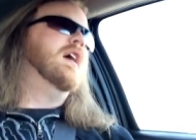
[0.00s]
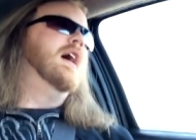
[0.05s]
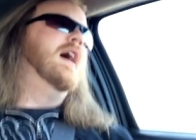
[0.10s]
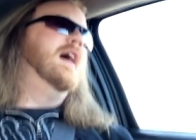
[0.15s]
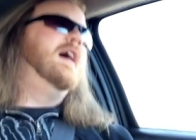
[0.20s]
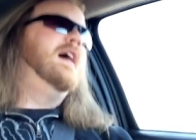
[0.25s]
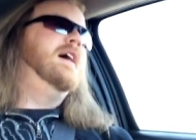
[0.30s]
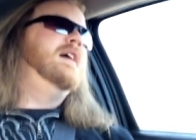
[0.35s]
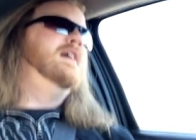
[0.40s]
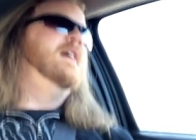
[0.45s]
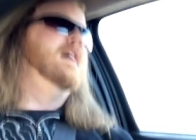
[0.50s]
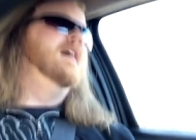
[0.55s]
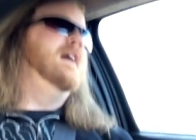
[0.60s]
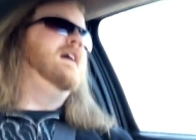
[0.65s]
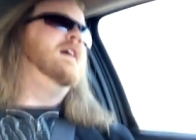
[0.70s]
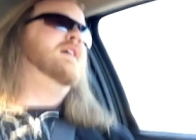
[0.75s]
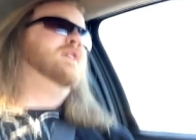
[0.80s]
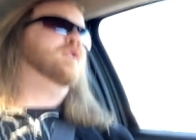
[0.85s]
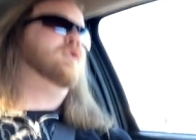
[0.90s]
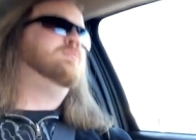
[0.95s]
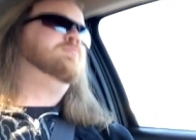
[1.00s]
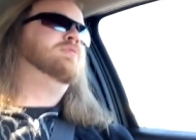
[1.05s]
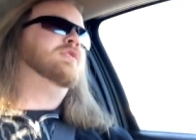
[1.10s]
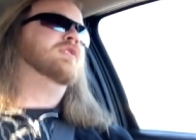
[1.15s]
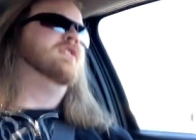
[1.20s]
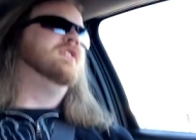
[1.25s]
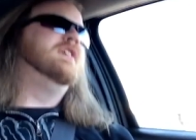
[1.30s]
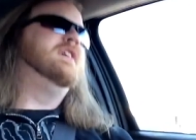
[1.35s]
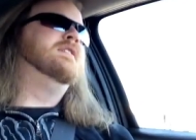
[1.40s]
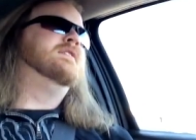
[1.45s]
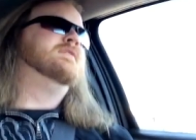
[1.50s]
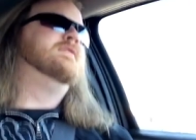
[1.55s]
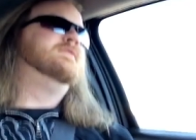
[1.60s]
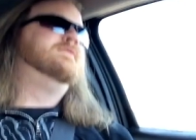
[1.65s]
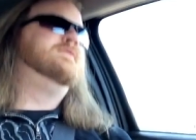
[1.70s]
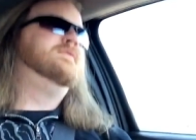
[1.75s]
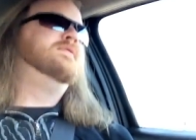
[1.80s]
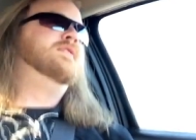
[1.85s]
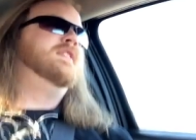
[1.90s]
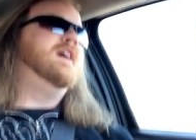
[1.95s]
I I don't believe
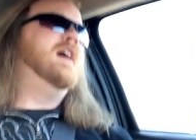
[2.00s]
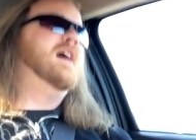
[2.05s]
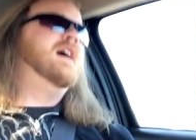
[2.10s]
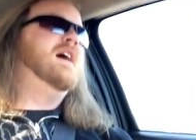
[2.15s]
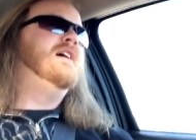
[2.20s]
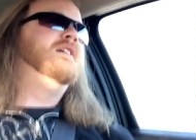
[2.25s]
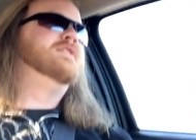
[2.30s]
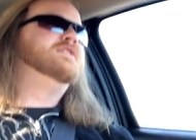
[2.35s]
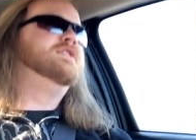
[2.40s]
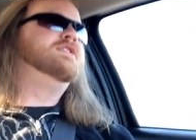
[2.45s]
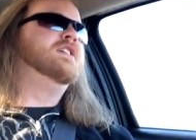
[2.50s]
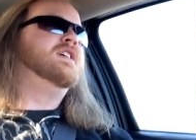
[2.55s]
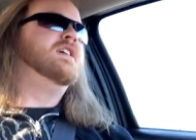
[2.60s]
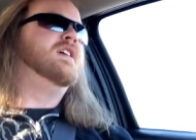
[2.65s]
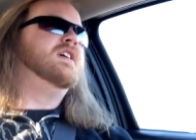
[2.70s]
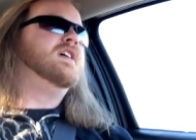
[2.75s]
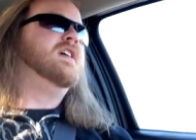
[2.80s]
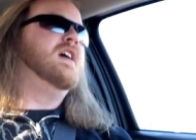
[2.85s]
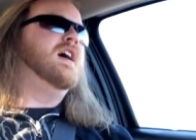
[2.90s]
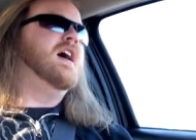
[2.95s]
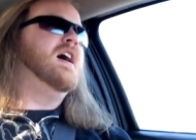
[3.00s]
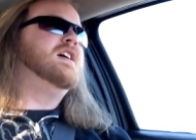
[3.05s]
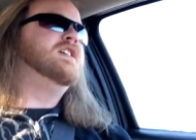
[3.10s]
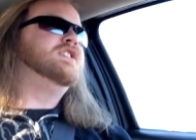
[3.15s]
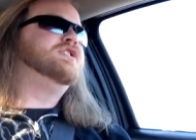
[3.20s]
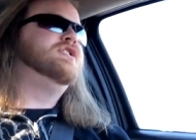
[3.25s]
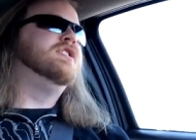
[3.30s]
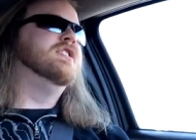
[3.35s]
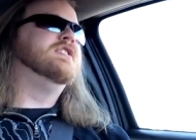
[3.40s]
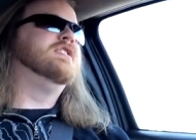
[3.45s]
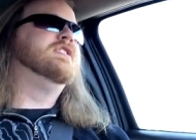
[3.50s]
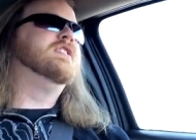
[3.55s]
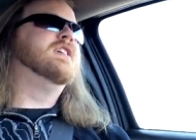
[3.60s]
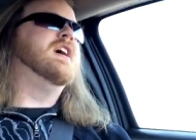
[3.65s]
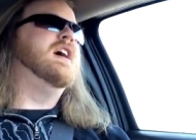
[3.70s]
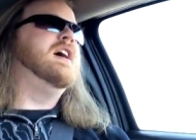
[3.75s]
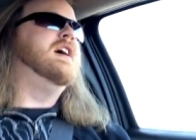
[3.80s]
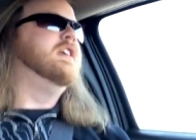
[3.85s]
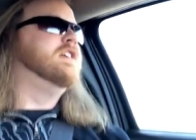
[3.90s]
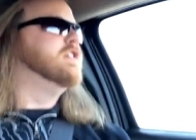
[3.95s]
that uh, I should
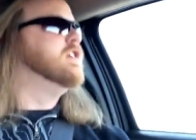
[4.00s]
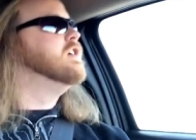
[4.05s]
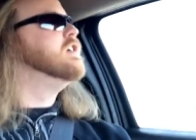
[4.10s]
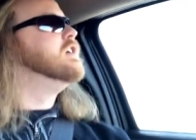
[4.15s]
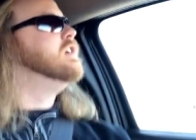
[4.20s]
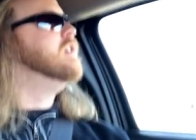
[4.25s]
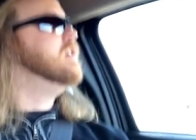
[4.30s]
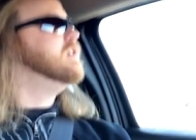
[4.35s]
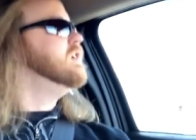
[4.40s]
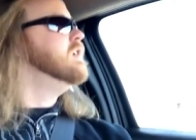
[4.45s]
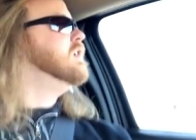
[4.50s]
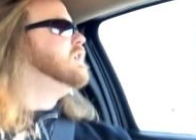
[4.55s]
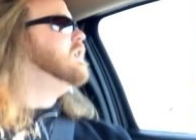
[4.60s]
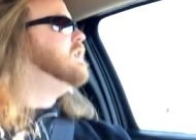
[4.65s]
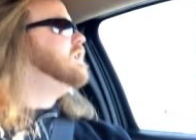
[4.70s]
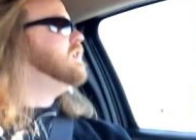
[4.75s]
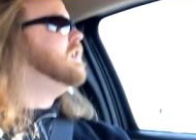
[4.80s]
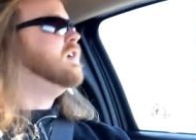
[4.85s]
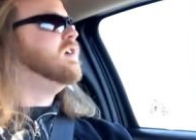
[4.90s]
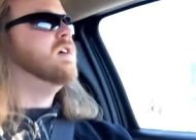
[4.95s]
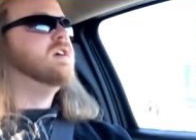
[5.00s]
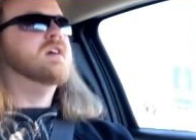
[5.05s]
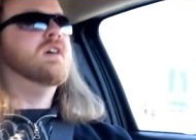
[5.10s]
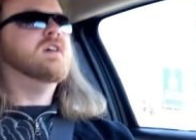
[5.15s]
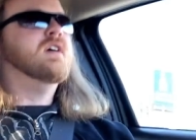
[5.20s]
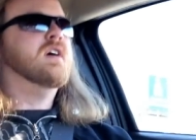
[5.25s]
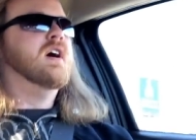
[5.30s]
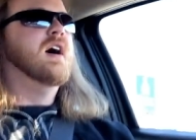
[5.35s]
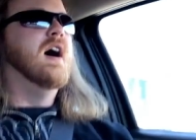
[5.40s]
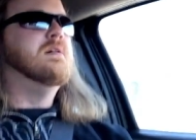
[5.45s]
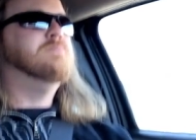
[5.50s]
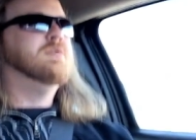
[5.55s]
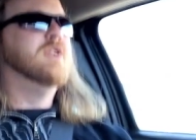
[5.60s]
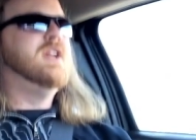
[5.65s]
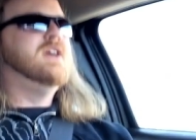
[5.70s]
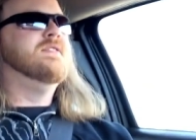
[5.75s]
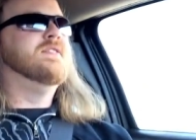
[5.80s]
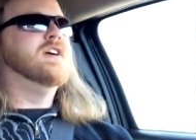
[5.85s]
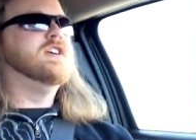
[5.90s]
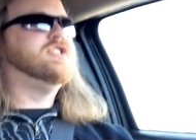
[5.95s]
cater. I
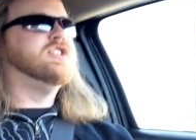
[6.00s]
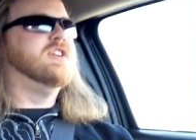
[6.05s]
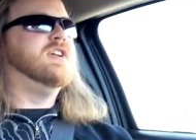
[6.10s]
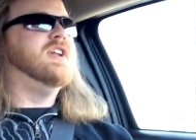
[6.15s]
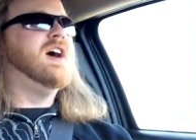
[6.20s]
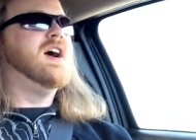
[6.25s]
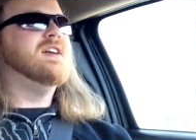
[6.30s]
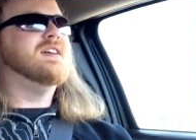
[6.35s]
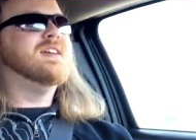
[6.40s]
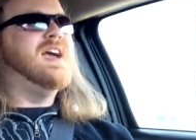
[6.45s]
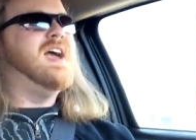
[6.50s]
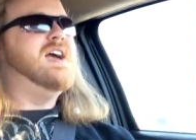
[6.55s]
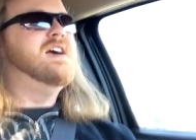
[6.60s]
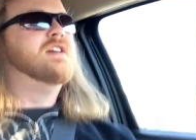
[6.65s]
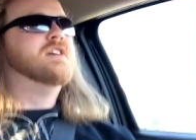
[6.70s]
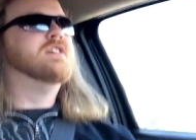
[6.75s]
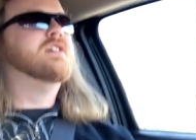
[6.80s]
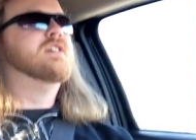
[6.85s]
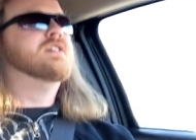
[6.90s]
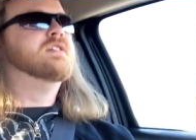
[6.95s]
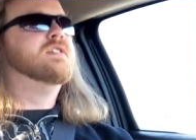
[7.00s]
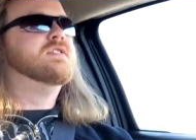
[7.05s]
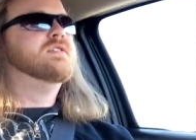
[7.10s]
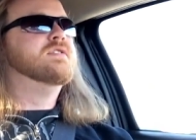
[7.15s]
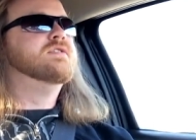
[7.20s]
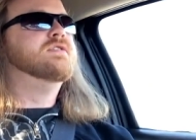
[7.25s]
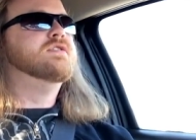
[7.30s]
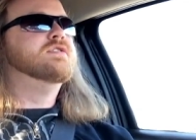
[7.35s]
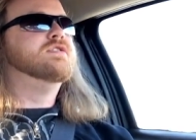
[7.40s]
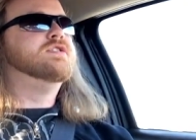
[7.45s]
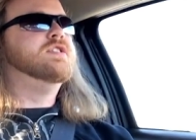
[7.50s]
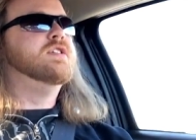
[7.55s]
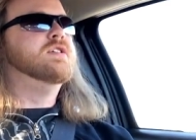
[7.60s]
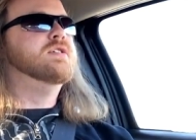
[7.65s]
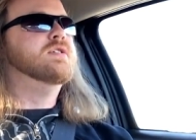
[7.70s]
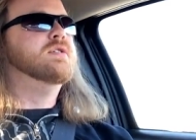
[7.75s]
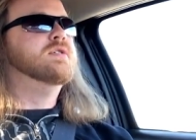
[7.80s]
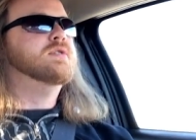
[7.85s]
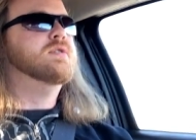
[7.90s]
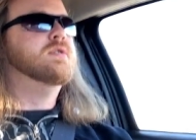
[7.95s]
believe I should not cater
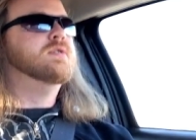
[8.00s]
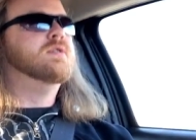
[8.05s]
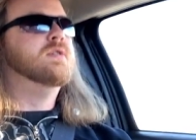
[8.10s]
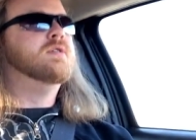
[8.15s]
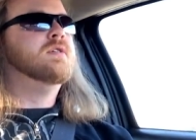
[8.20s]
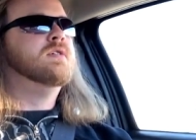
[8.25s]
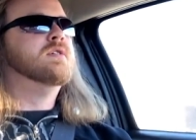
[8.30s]
to